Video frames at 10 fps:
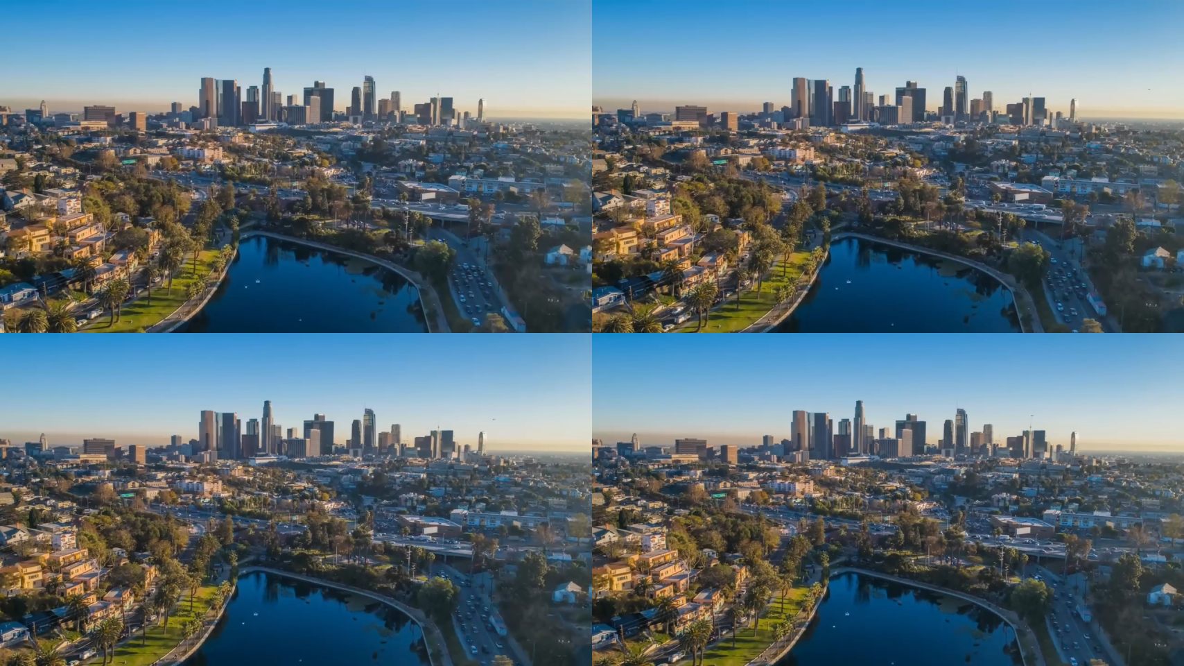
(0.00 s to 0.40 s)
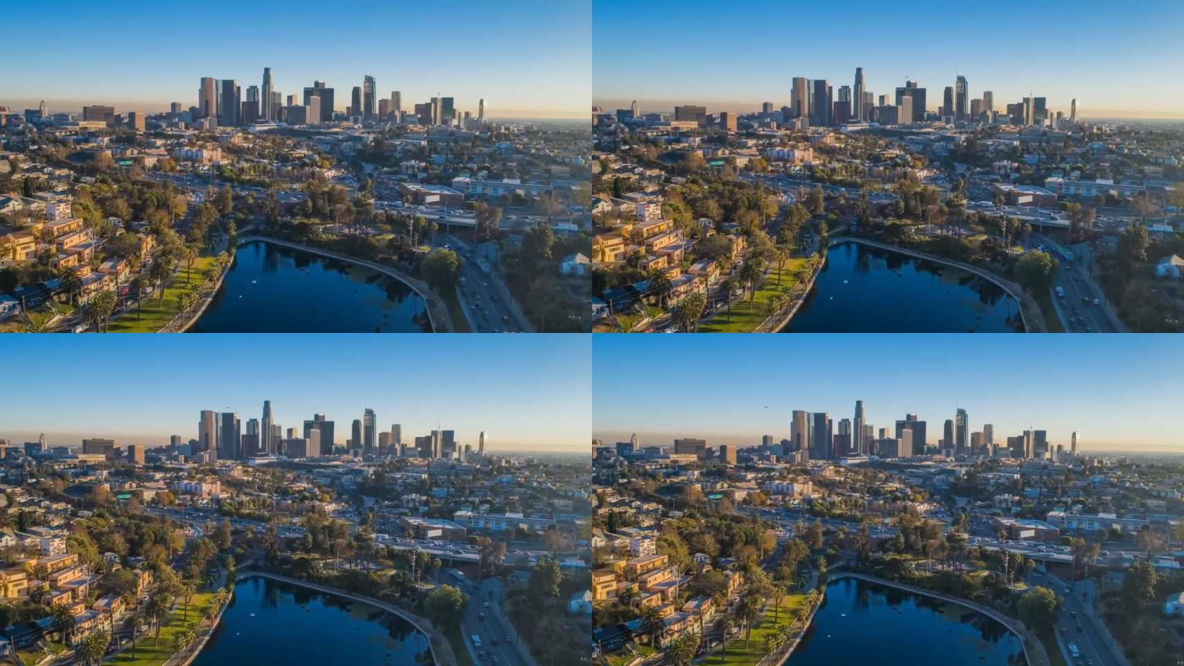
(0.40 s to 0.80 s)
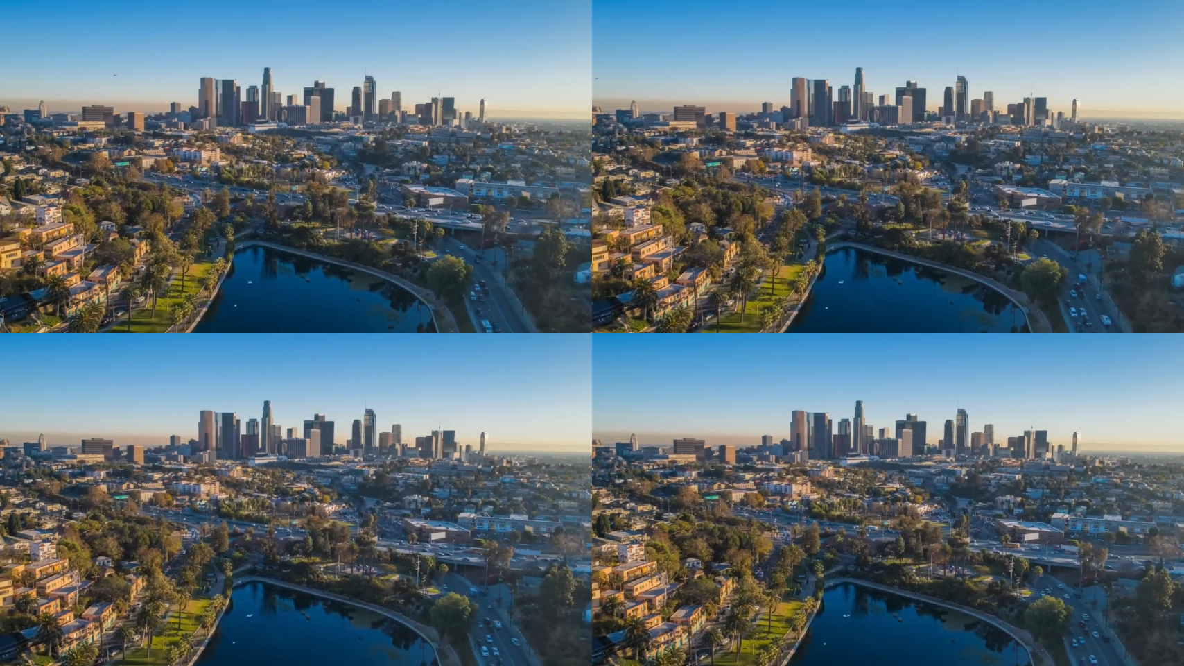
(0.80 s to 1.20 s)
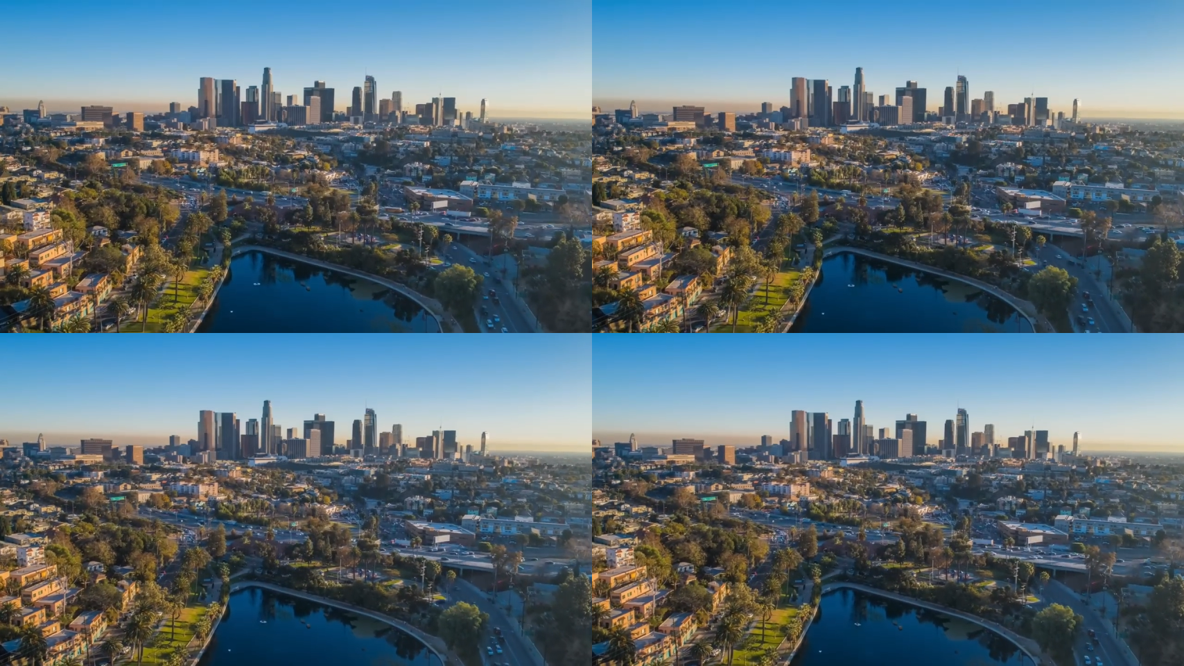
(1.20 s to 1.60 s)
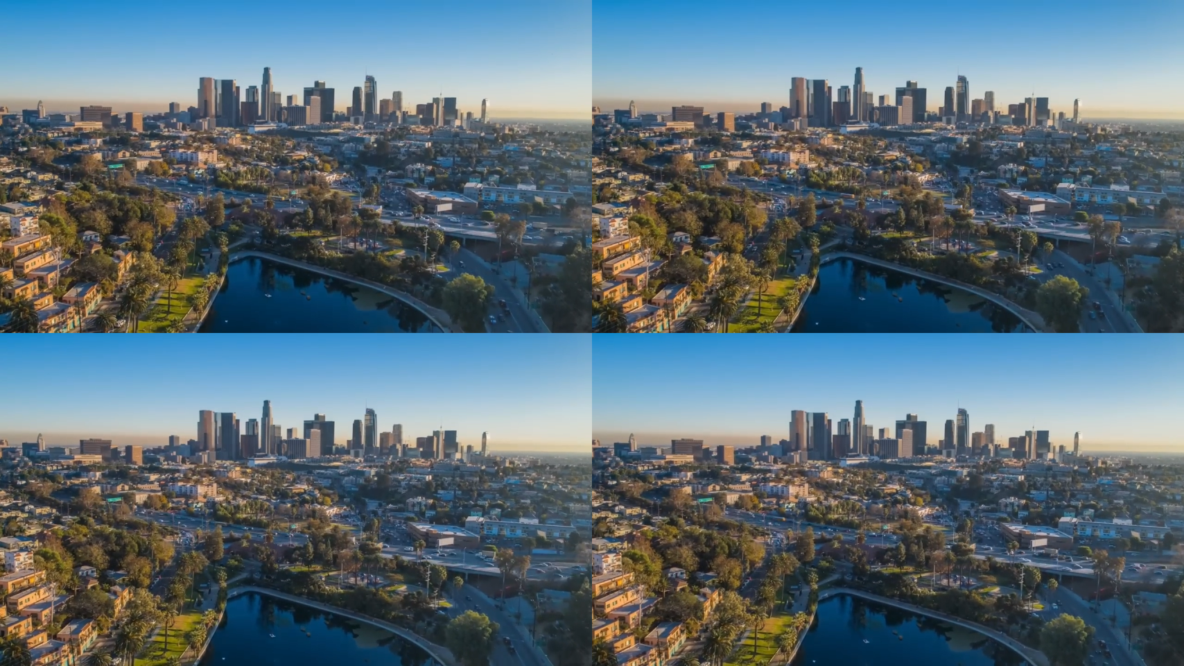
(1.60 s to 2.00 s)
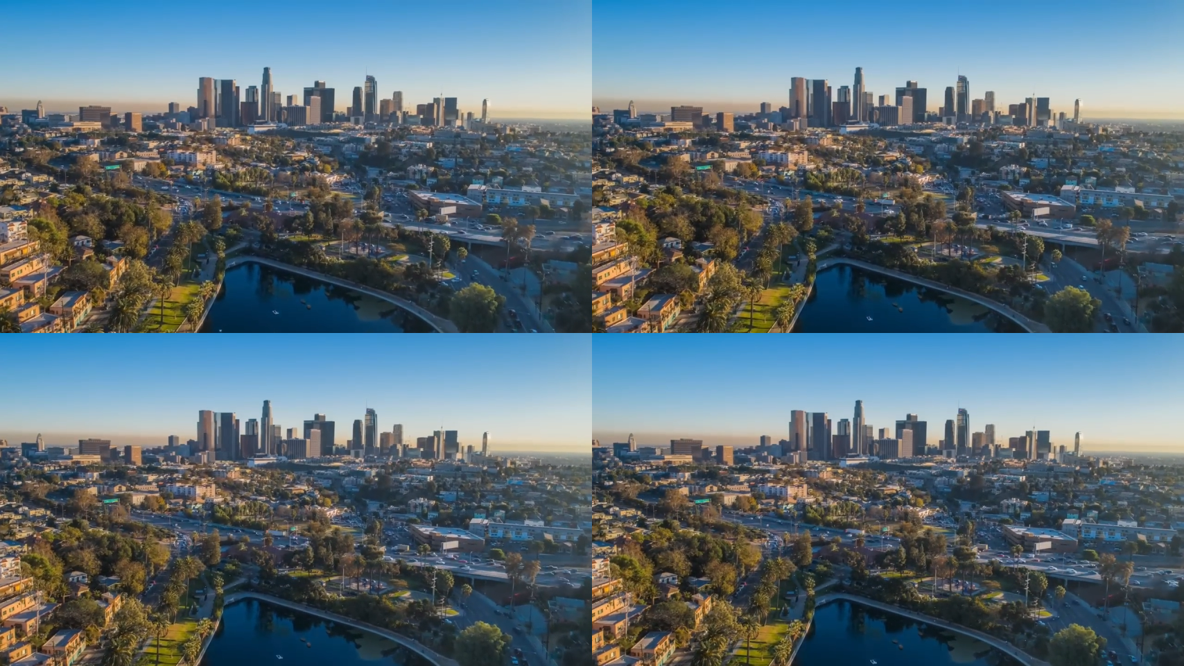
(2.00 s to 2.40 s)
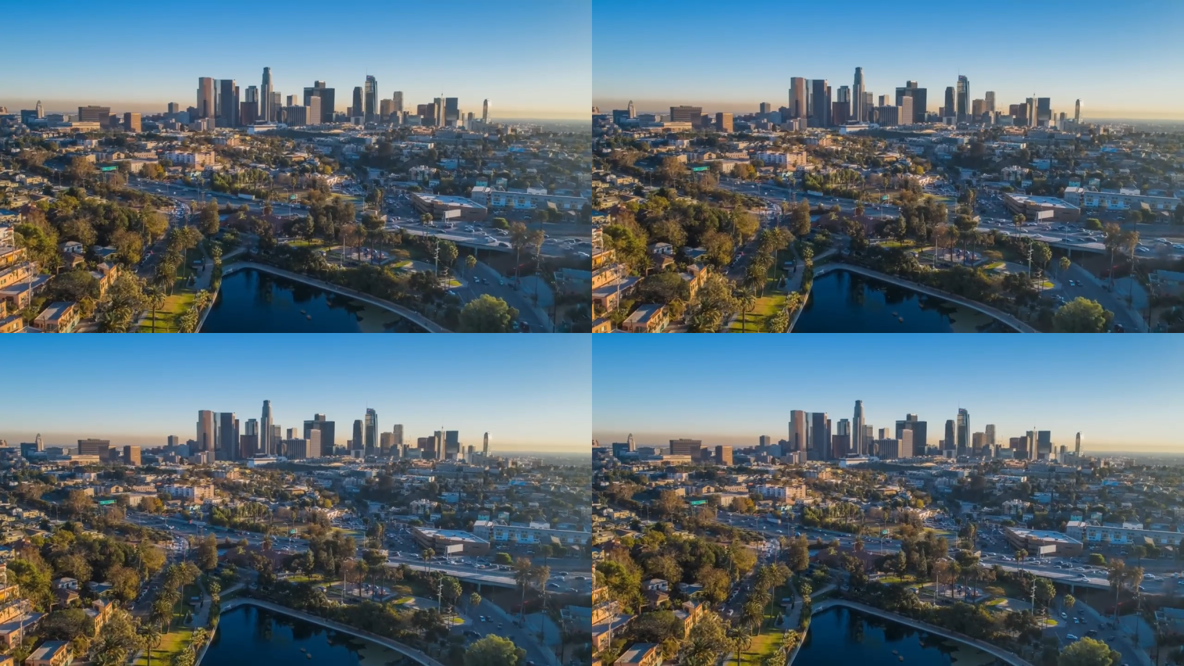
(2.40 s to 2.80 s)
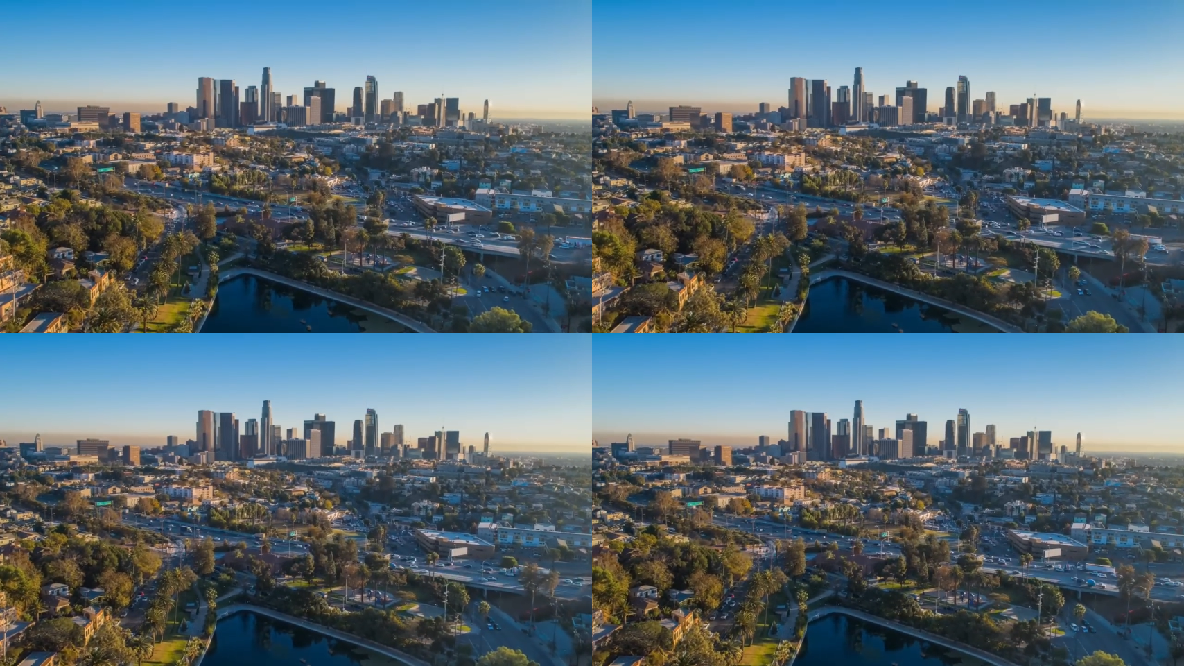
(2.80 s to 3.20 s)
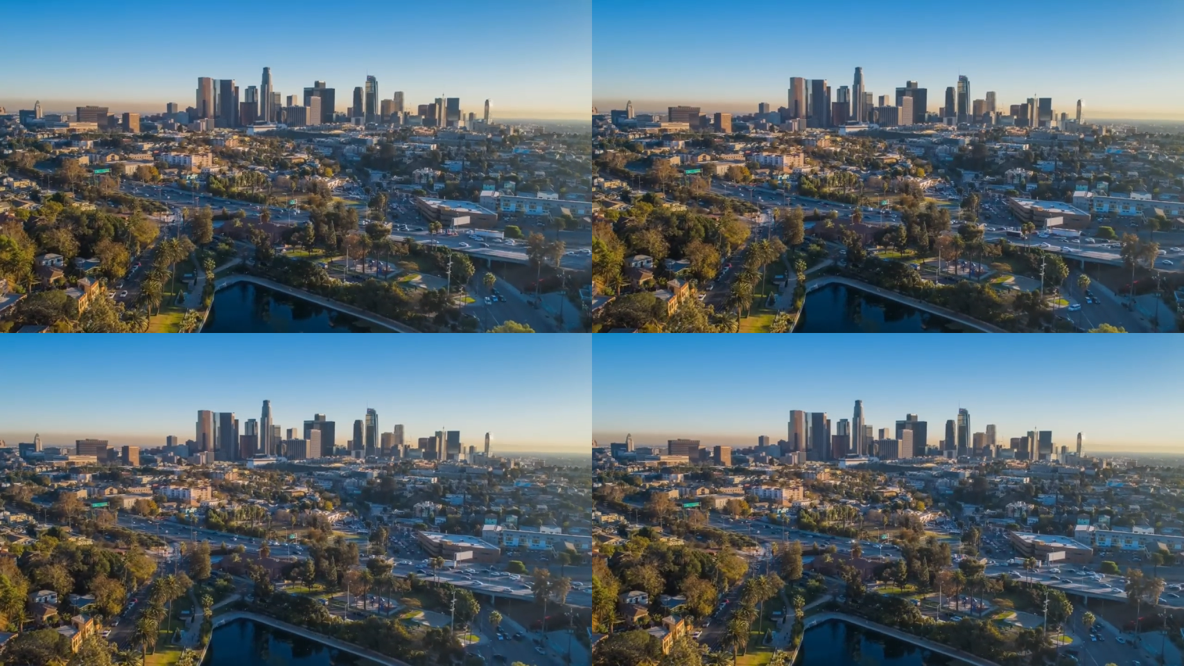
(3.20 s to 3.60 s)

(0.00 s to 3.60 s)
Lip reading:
Nobody's mouth can be seen.